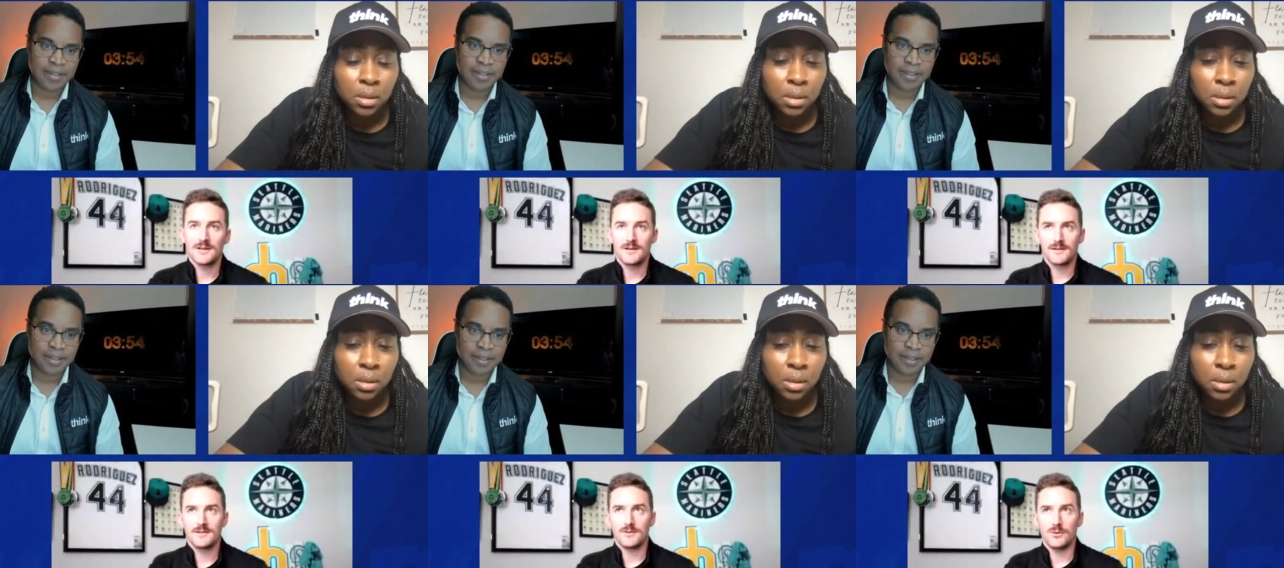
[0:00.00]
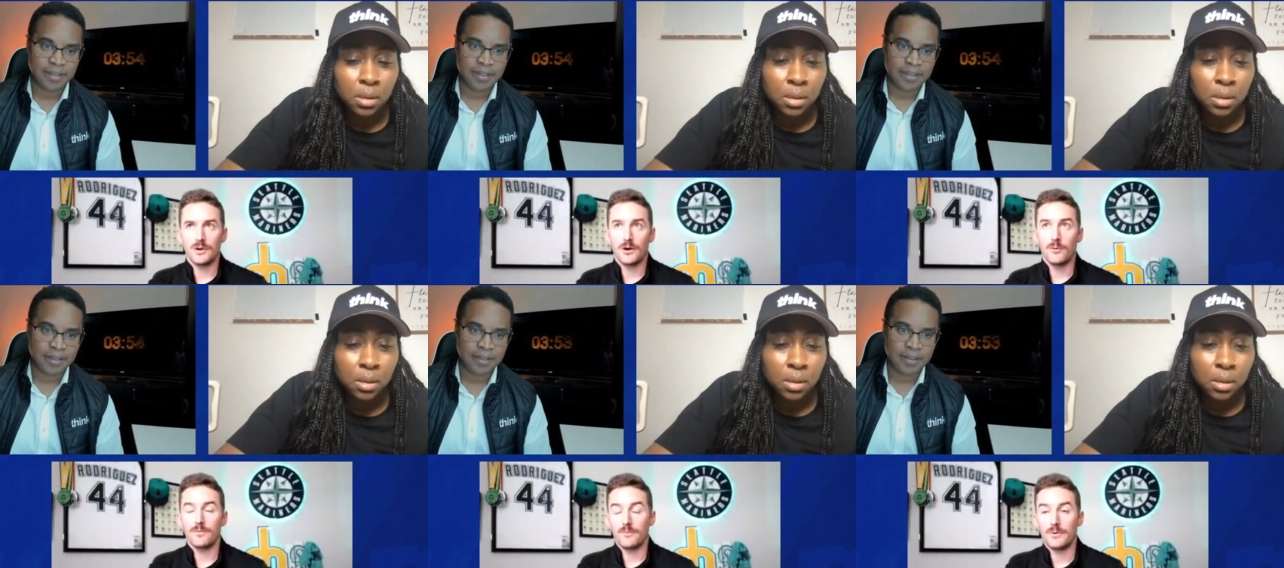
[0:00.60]
Speaker 1: to help
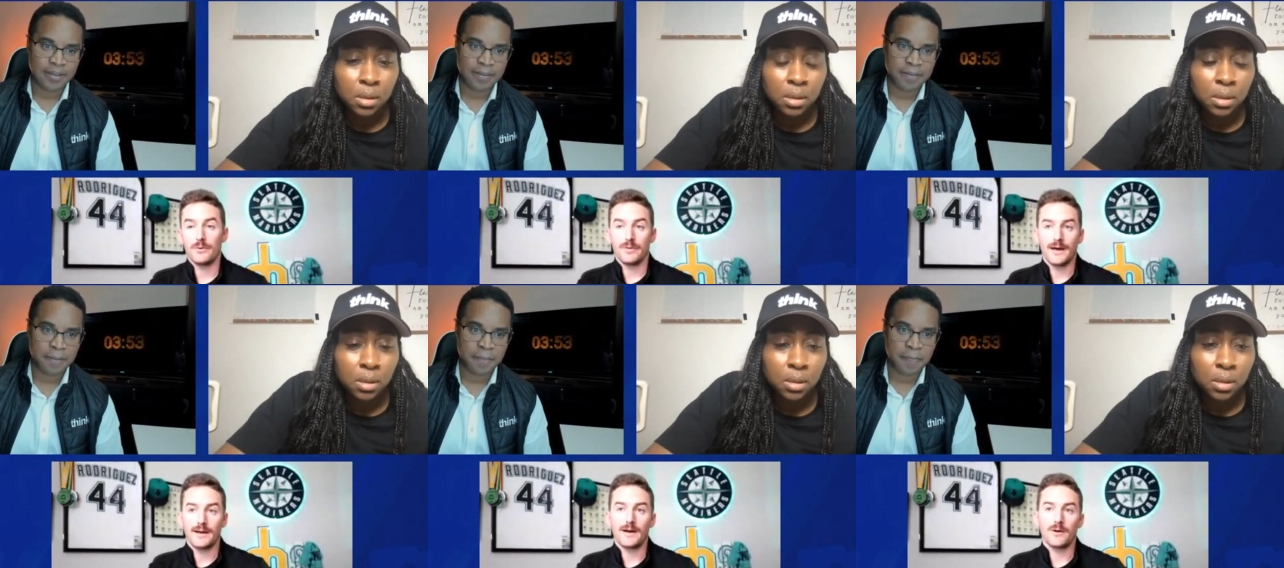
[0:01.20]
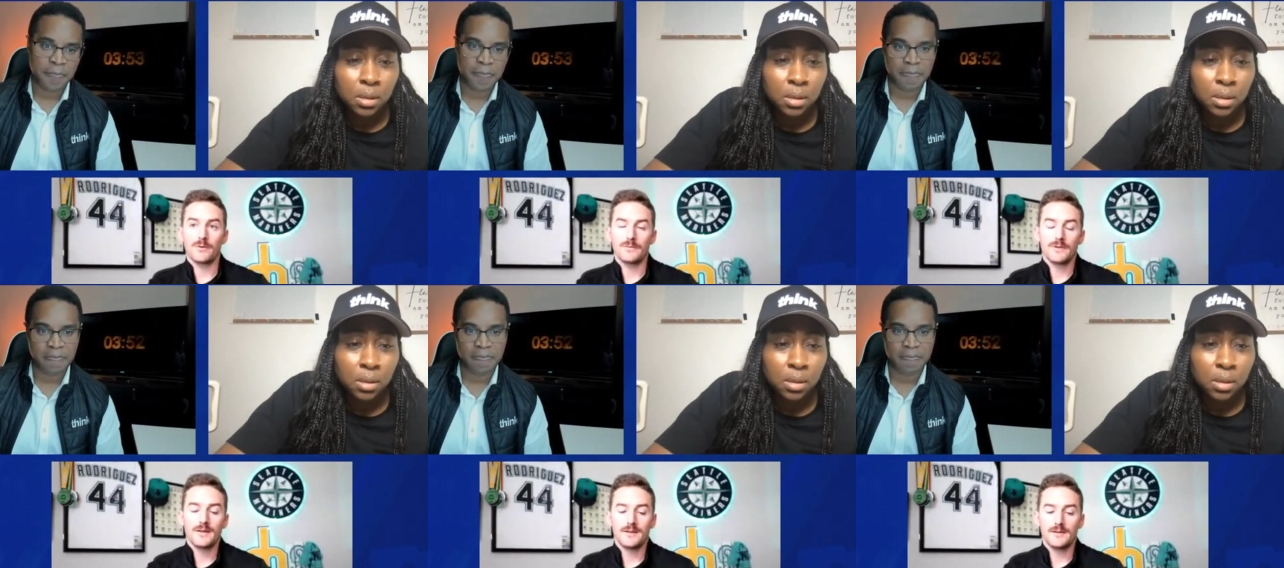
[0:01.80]
build that out.
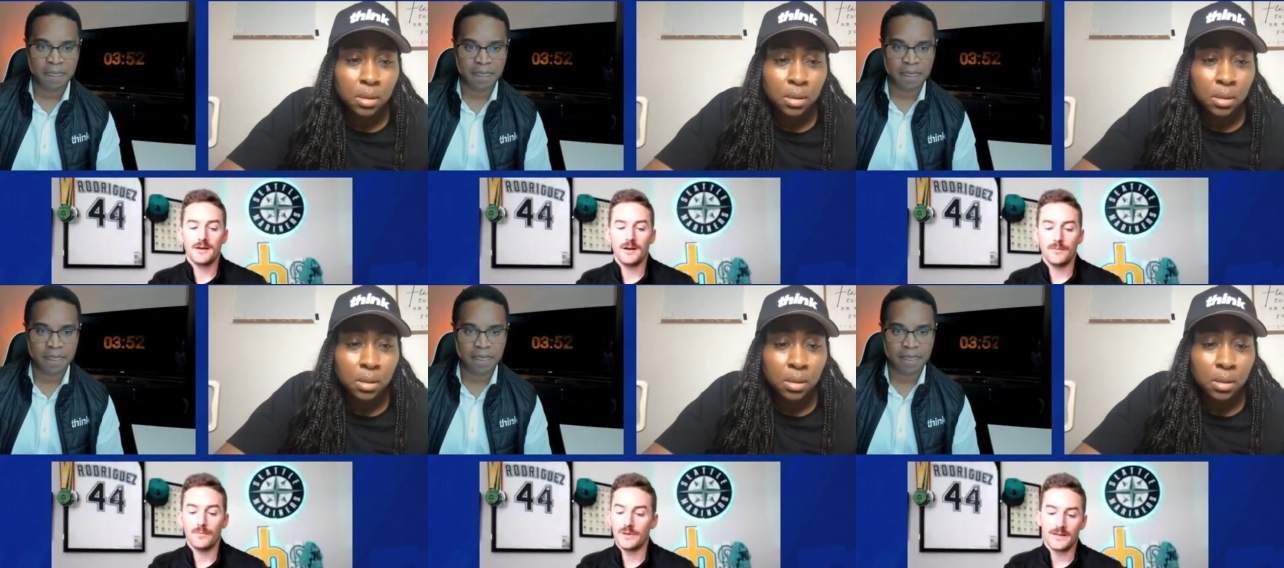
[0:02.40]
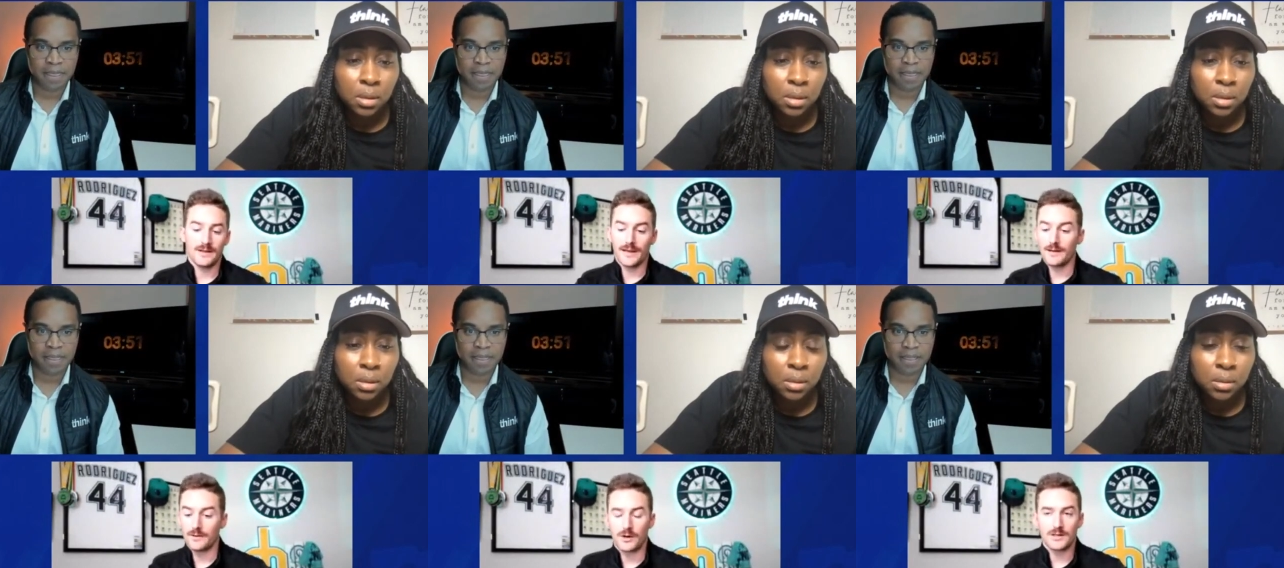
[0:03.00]
Um, but then again,
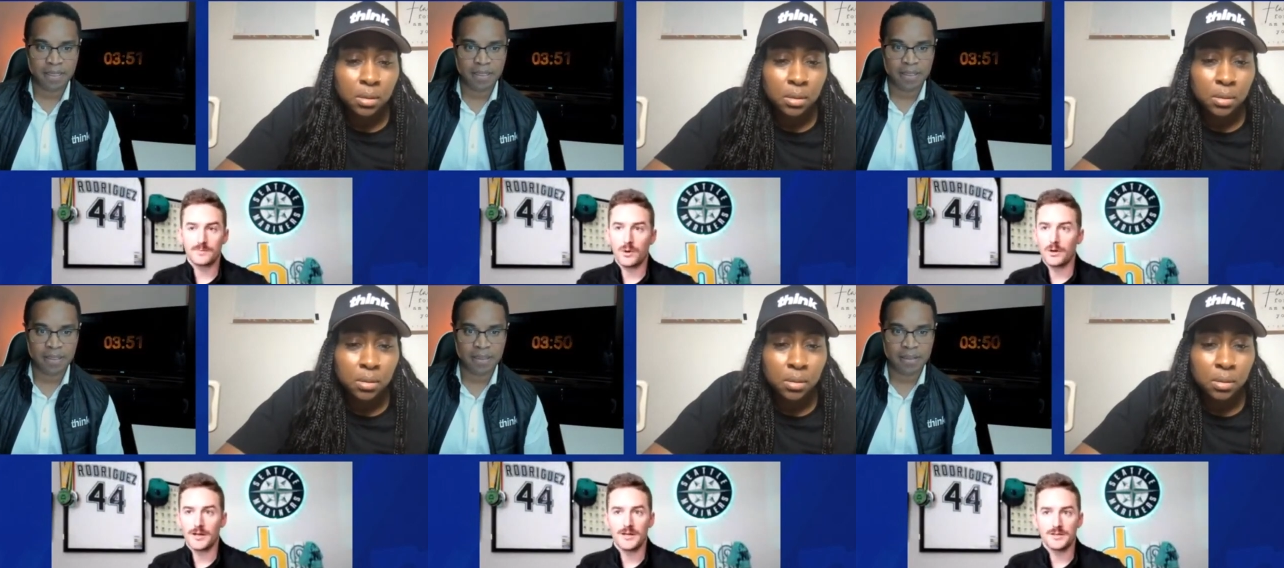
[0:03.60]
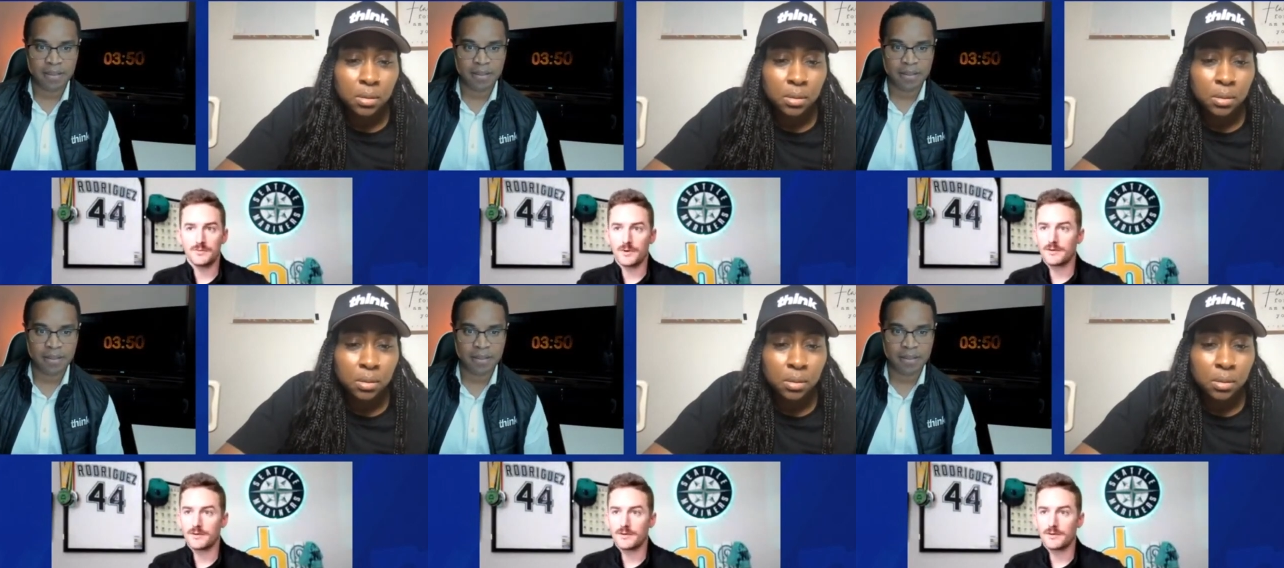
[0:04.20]
cross pollination with